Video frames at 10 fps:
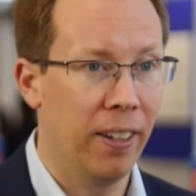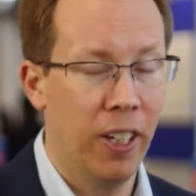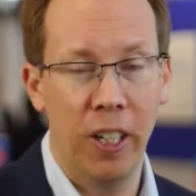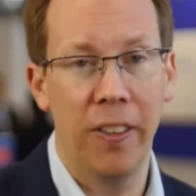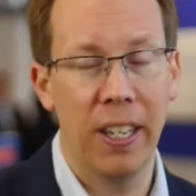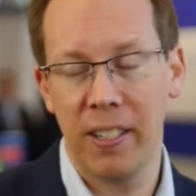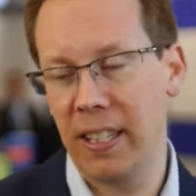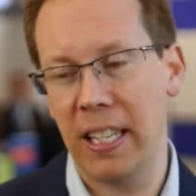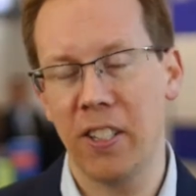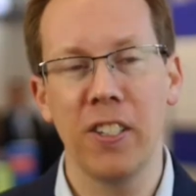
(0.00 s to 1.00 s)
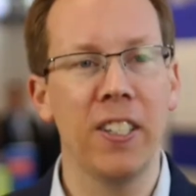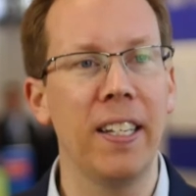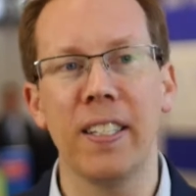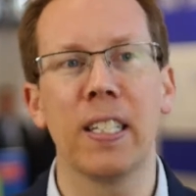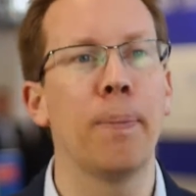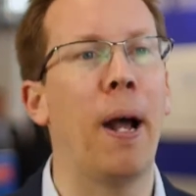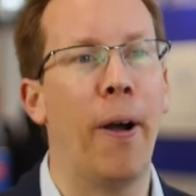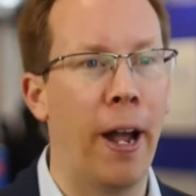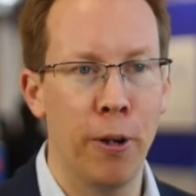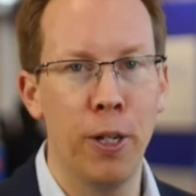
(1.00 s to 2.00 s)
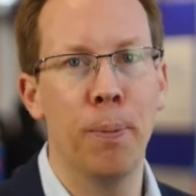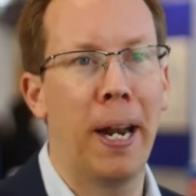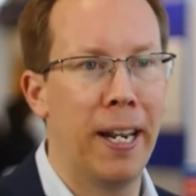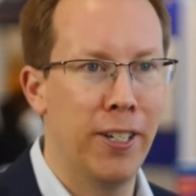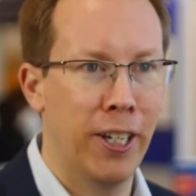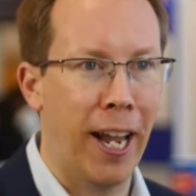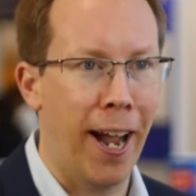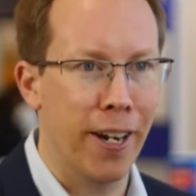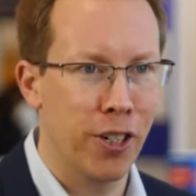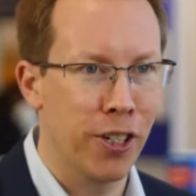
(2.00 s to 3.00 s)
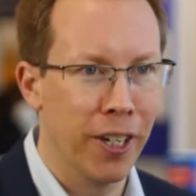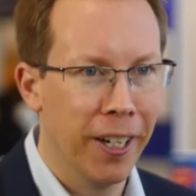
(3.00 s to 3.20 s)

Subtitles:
There's consensus about how you manage cash.